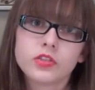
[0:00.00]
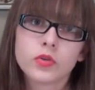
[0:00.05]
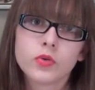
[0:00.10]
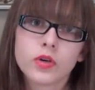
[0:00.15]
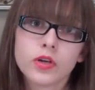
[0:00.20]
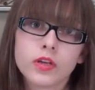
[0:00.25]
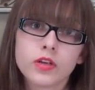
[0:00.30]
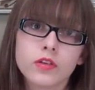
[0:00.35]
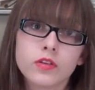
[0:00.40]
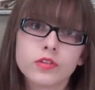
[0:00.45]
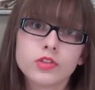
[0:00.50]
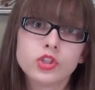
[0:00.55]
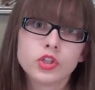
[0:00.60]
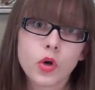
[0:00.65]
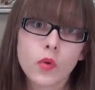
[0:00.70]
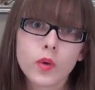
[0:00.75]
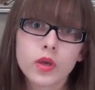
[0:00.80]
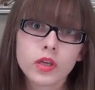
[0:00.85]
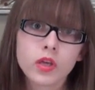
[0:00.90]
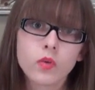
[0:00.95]
tutorial
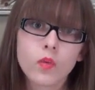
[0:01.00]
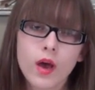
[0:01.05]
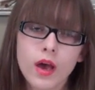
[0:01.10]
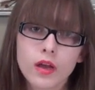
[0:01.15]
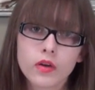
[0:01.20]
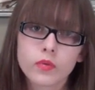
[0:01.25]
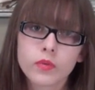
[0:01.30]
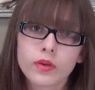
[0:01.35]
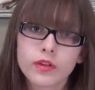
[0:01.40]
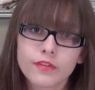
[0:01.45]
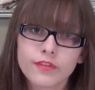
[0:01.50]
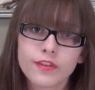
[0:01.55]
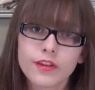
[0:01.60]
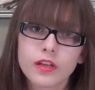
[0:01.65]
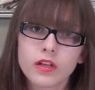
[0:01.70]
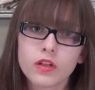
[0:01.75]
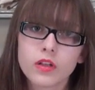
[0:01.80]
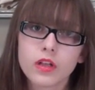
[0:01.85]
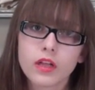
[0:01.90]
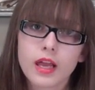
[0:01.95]
showing you how to
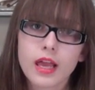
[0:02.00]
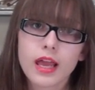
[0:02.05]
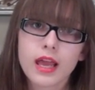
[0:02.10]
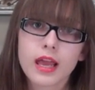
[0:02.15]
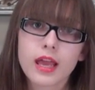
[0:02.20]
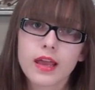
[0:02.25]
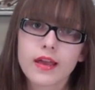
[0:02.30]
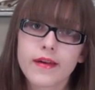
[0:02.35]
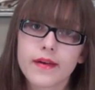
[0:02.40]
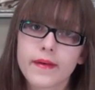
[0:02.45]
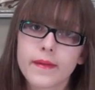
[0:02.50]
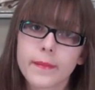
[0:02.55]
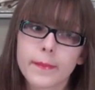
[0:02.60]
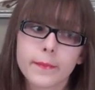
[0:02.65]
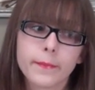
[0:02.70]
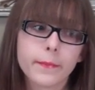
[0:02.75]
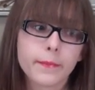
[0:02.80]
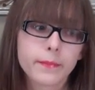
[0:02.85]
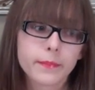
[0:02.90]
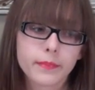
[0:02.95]
refill
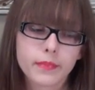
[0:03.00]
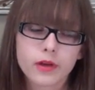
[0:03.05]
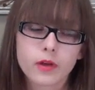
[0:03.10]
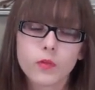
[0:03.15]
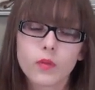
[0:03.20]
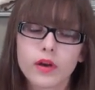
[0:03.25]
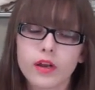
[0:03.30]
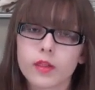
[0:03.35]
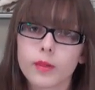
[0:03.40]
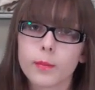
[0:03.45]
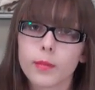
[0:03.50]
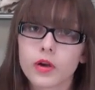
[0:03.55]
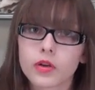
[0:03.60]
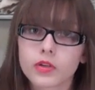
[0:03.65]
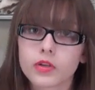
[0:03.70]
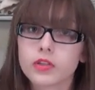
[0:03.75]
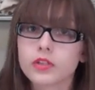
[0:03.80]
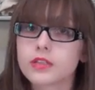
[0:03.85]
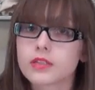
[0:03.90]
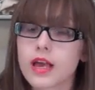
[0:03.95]
one of the
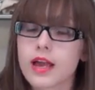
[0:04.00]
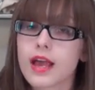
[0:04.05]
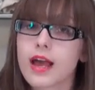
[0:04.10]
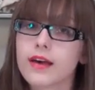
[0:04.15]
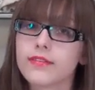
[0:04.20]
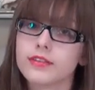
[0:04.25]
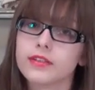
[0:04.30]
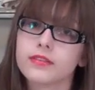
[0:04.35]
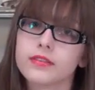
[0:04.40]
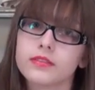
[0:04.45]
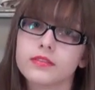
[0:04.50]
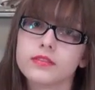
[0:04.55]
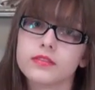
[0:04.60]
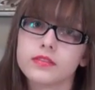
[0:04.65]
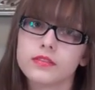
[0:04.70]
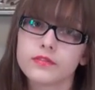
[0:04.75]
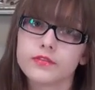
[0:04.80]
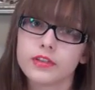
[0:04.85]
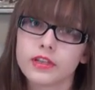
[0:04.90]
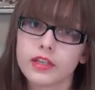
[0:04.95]
markers, I have a
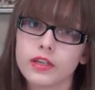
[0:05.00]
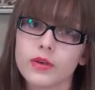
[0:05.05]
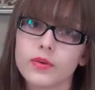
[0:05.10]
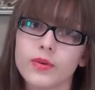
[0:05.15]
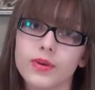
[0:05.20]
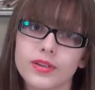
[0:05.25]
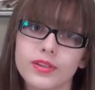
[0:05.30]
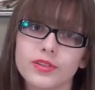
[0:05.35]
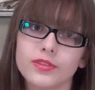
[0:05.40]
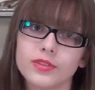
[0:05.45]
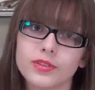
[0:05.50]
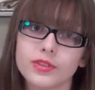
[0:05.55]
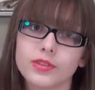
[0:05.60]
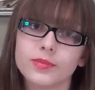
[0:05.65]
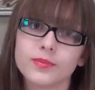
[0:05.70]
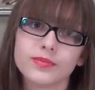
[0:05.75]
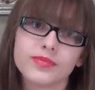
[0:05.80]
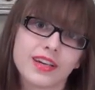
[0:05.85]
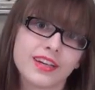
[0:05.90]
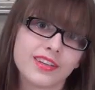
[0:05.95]
video on
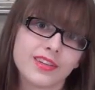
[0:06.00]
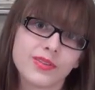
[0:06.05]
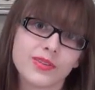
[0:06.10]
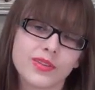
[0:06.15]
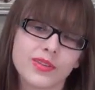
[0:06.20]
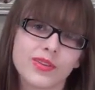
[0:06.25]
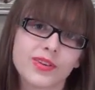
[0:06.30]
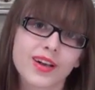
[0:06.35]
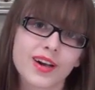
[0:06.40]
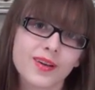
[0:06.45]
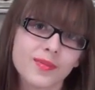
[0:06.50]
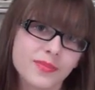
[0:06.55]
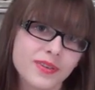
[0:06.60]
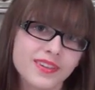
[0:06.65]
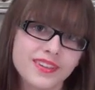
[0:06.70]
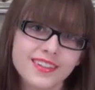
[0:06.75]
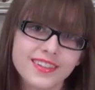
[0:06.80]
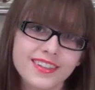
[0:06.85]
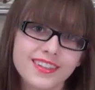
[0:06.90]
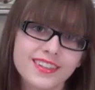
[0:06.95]
YouTube that you can look up.
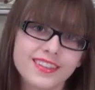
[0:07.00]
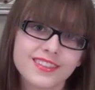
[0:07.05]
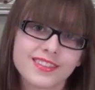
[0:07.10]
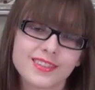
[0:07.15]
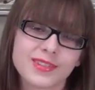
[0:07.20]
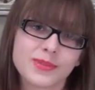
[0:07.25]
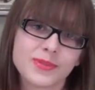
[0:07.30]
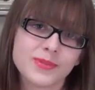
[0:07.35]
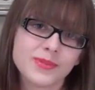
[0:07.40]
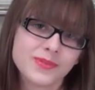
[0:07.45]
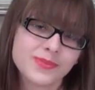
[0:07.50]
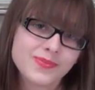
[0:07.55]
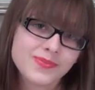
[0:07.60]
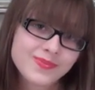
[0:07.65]
So